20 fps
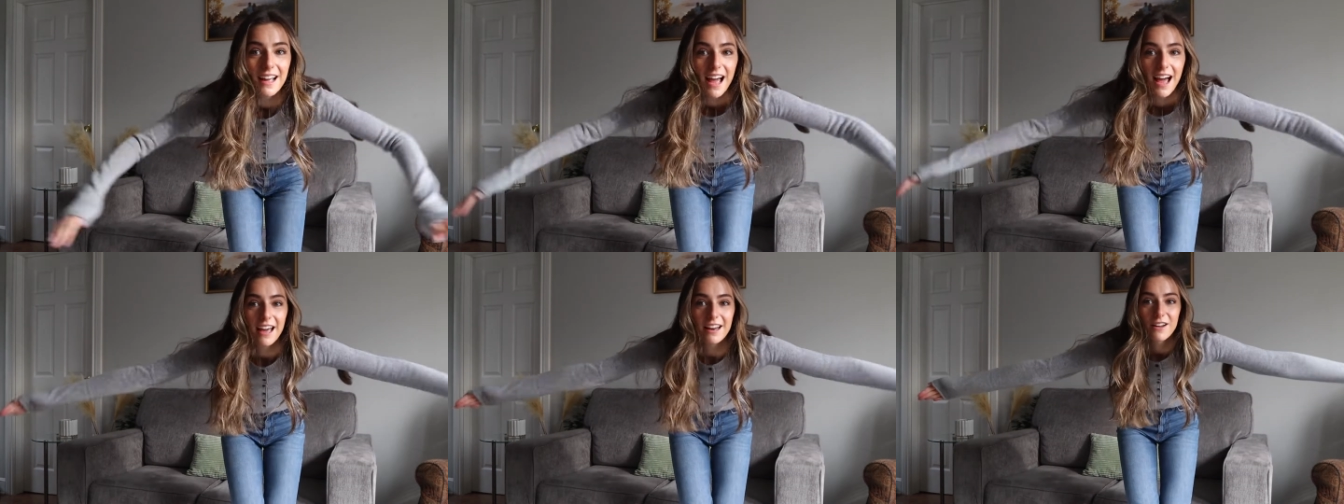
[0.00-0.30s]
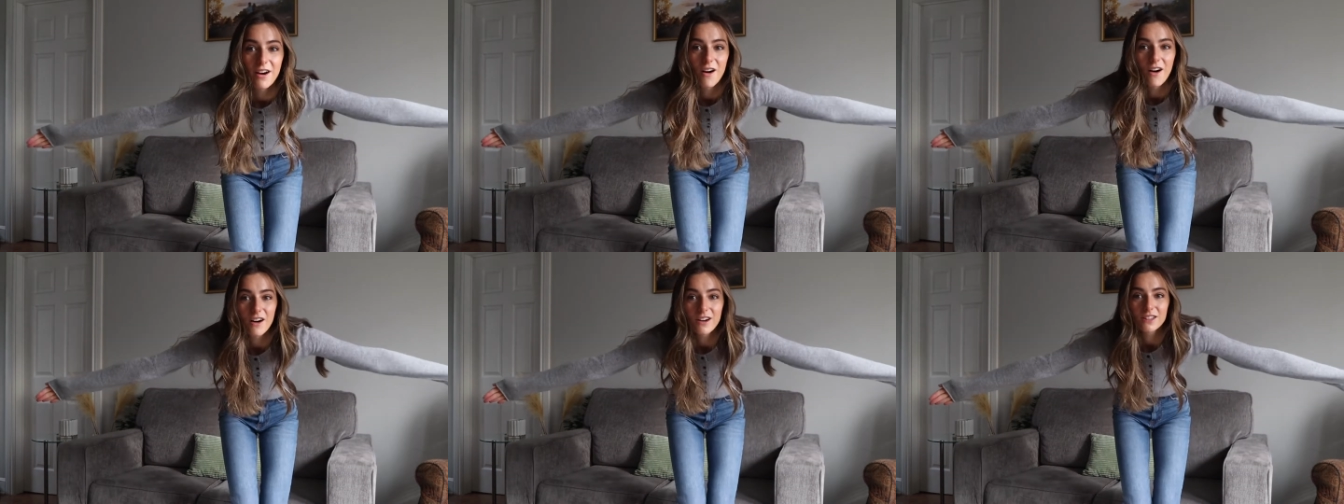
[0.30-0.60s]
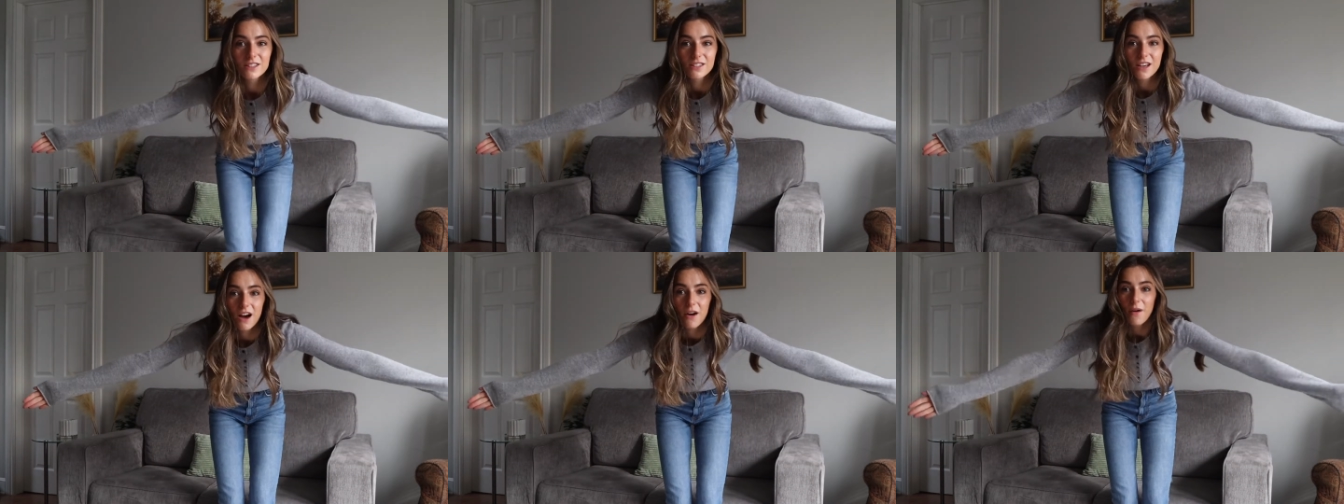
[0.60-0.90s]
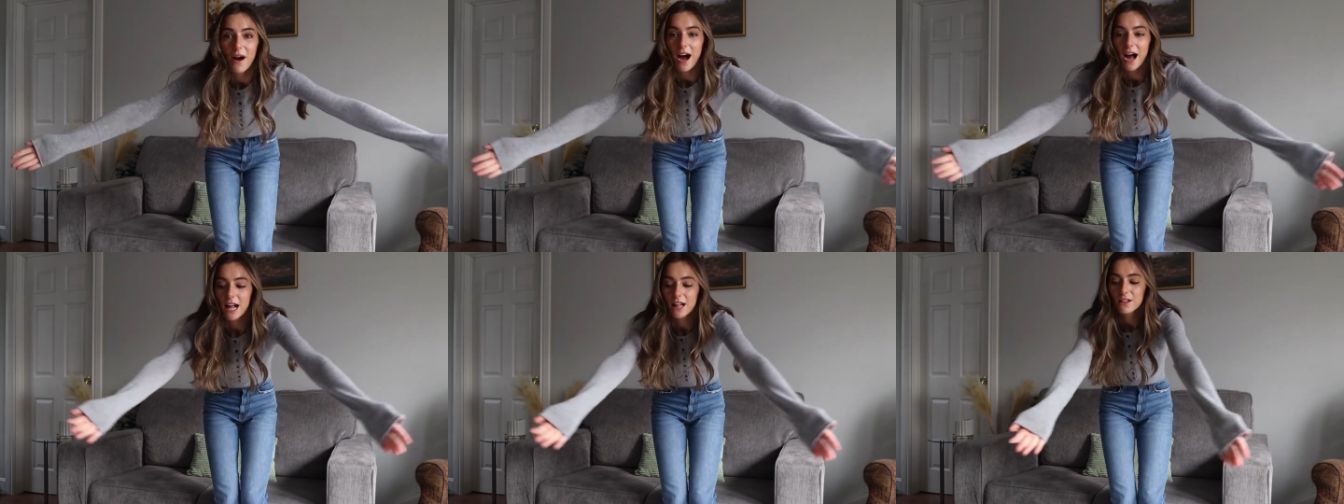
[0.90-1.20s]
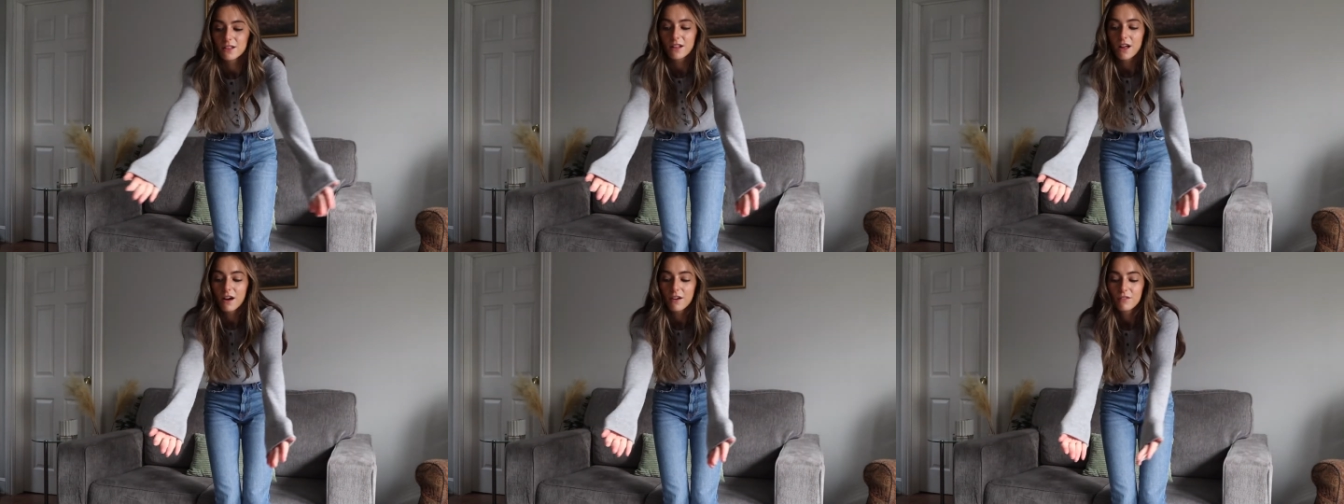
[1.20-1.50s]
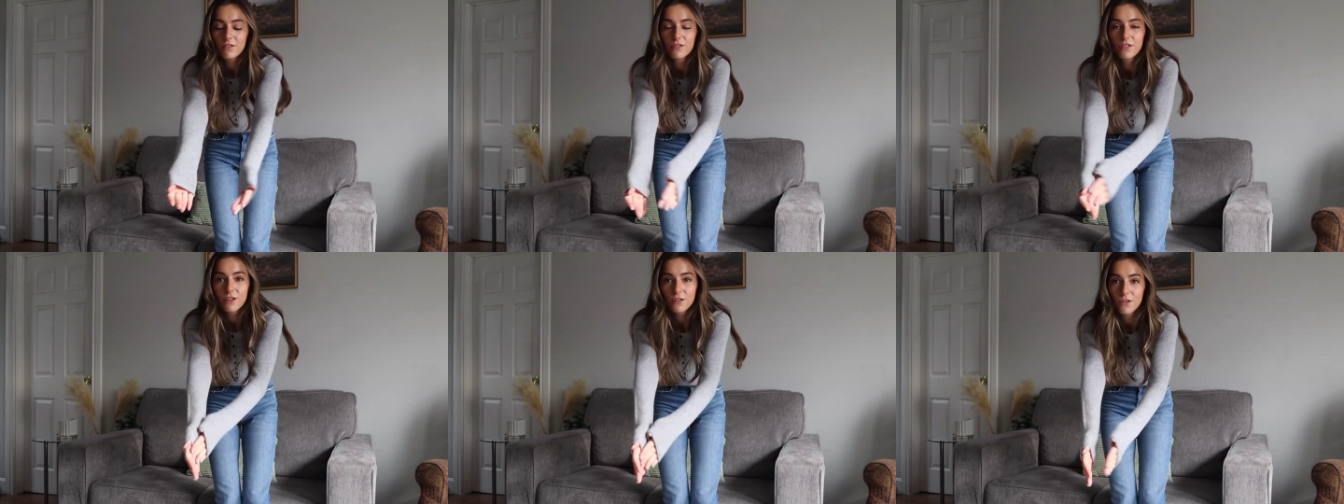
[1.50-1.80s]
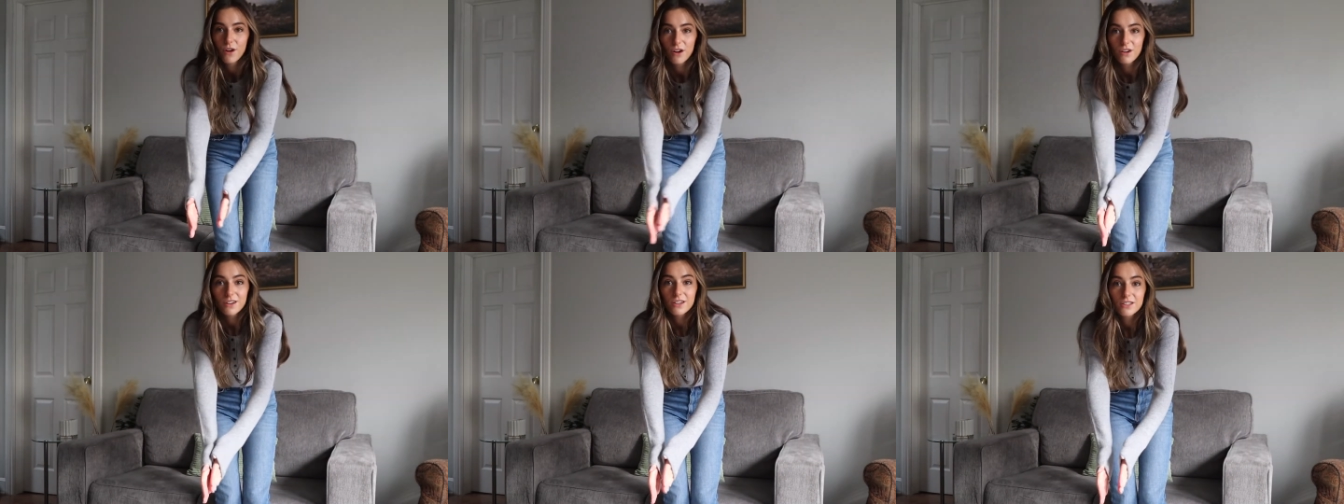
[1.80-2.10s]
And also, I love the
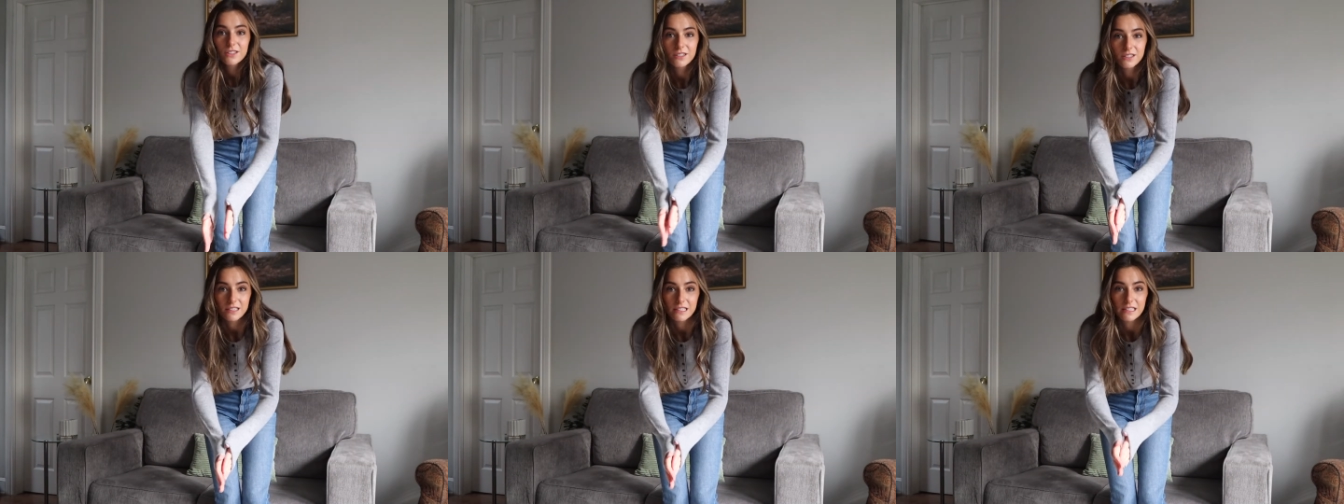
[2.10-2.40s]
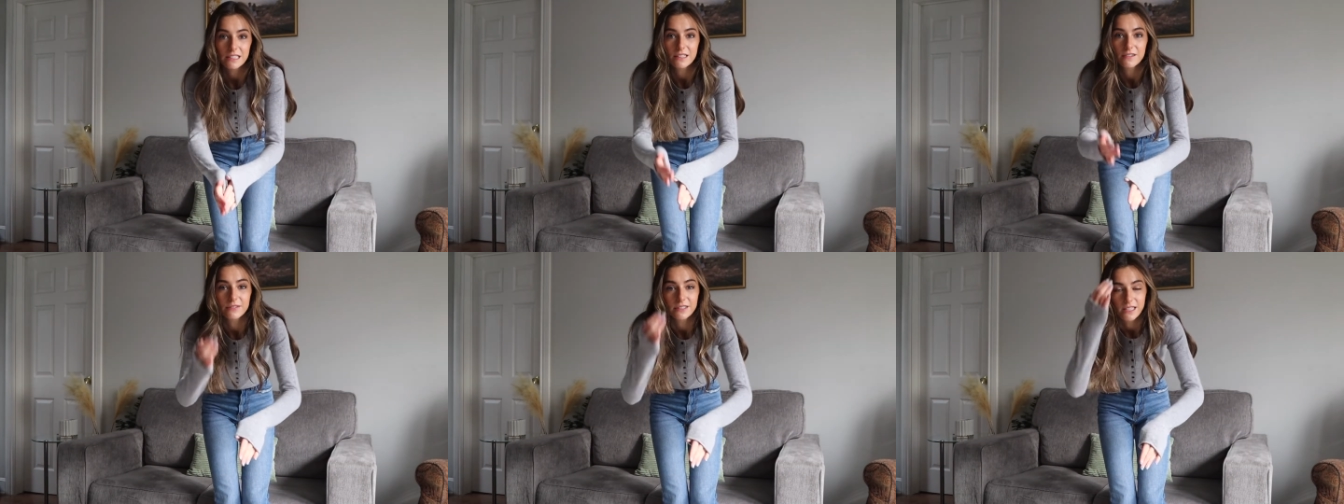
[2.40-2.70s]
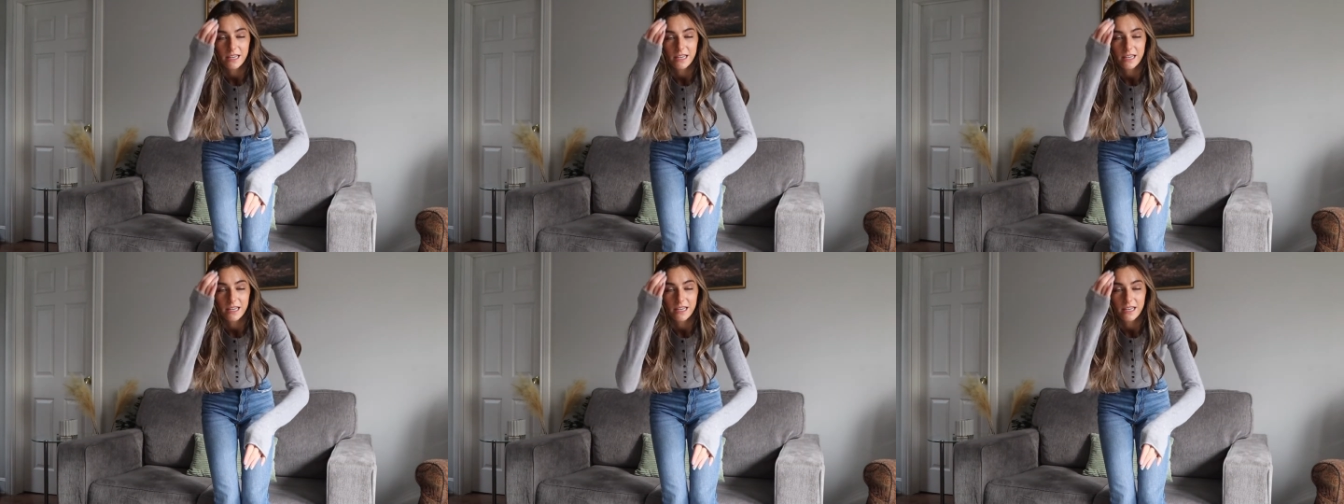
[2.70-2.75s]
longer sleeves.